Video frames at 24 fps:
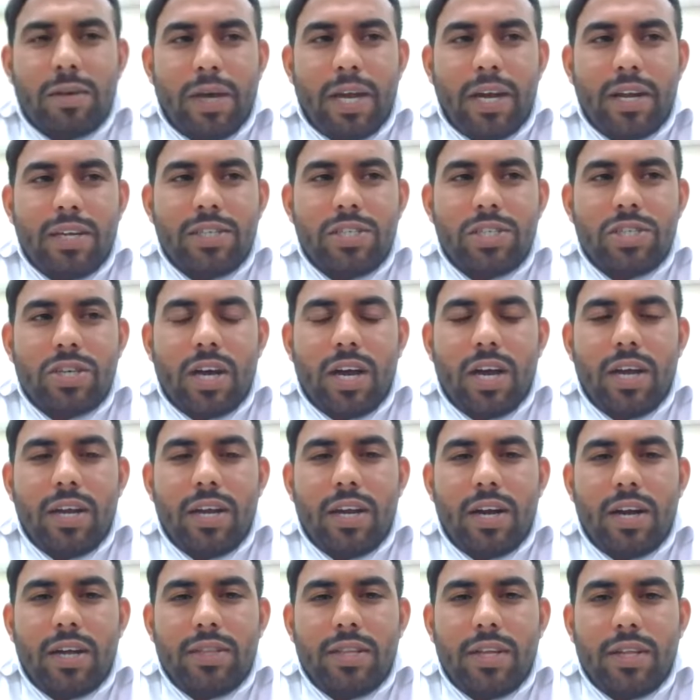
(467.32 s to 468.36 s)
American
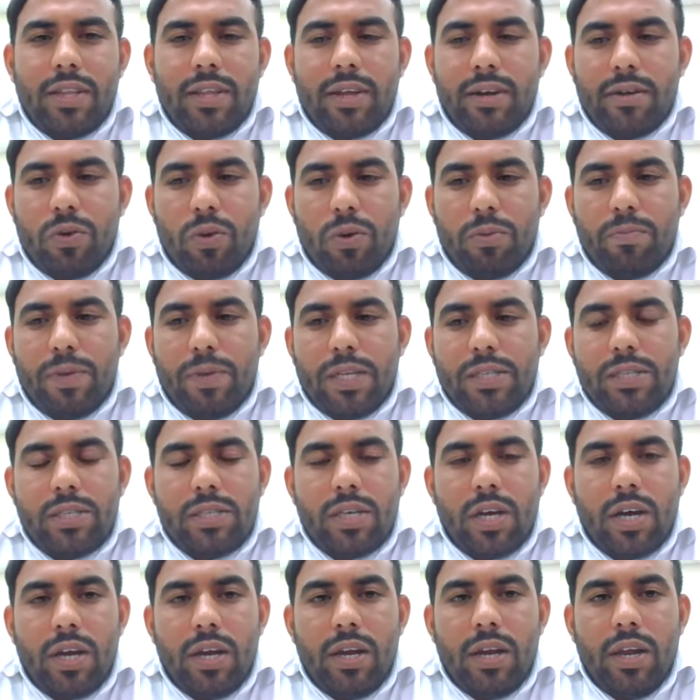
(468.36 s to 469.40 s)
style rather than European
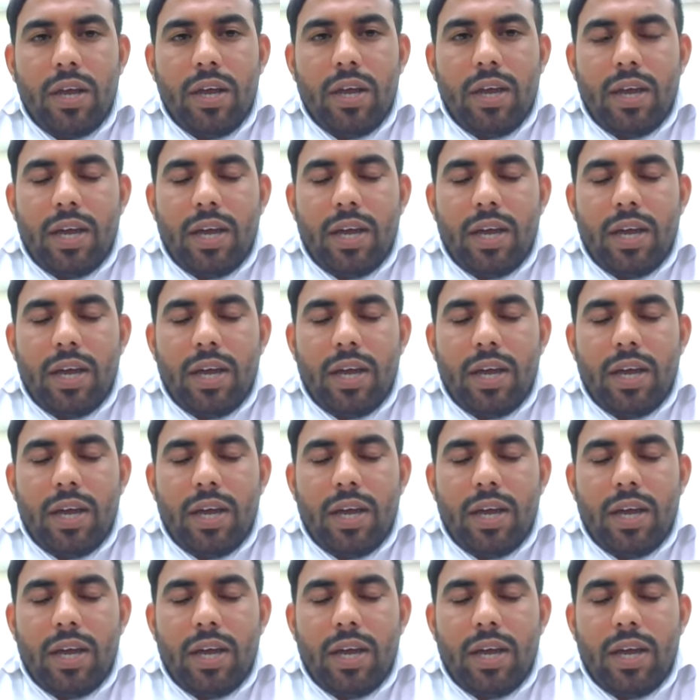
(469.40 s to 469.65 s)
style.